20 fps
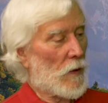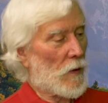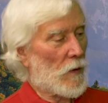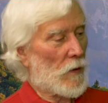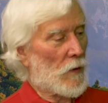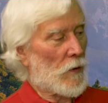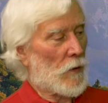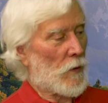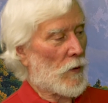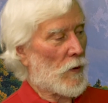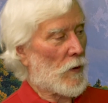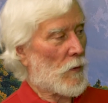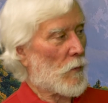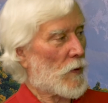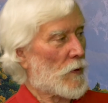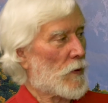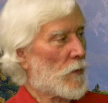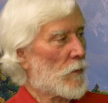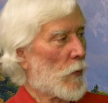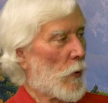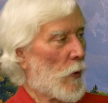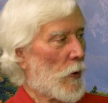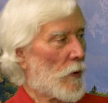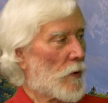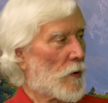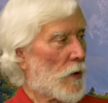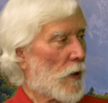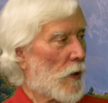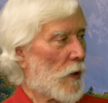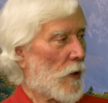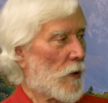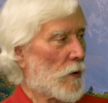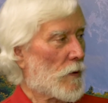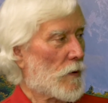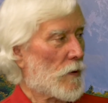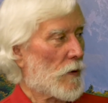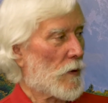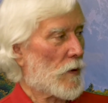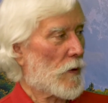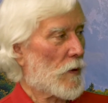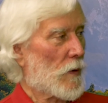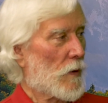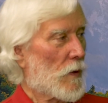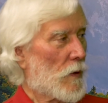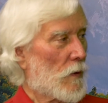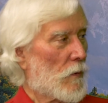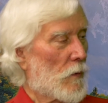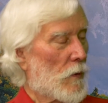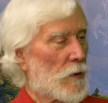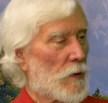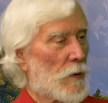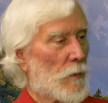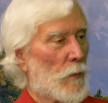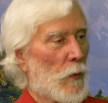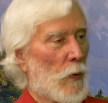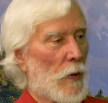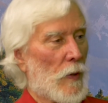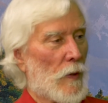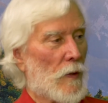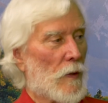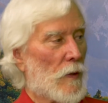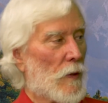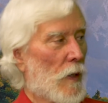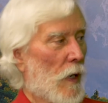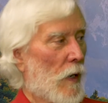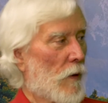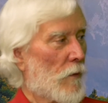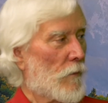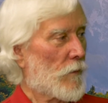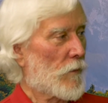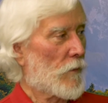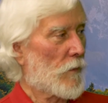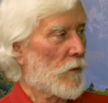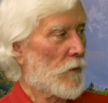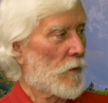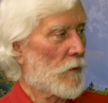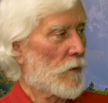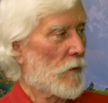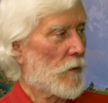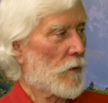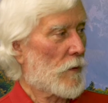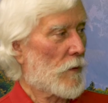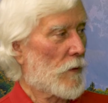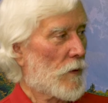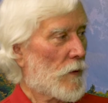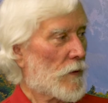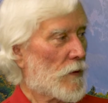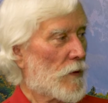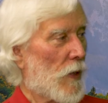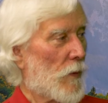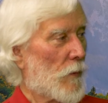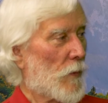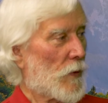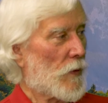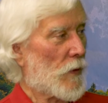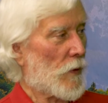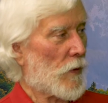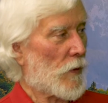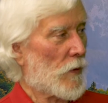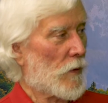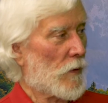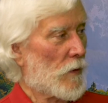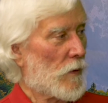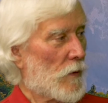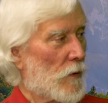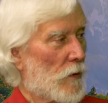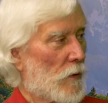Look at what's important to us. What's important? Love. Is that material?